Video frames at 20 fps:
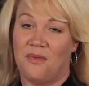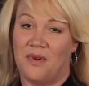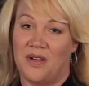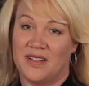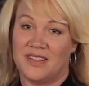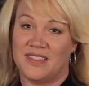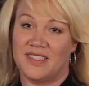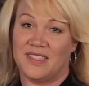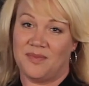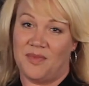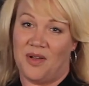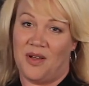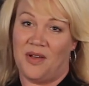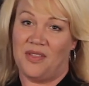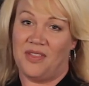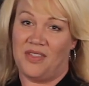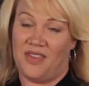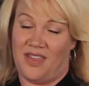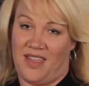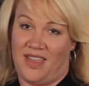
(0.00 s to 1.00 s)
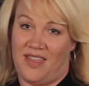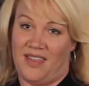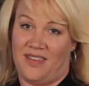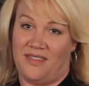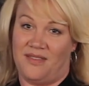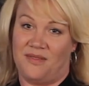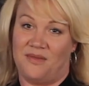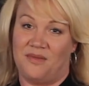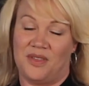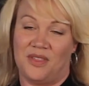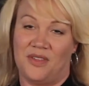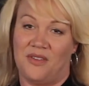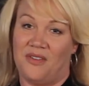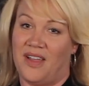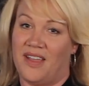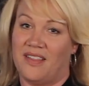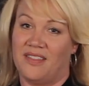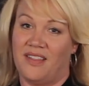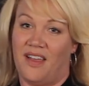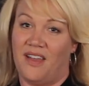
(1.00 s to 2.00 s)
one small thing with
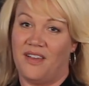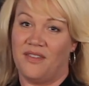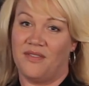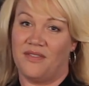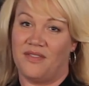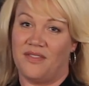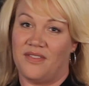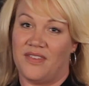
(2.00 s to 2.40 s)
great love,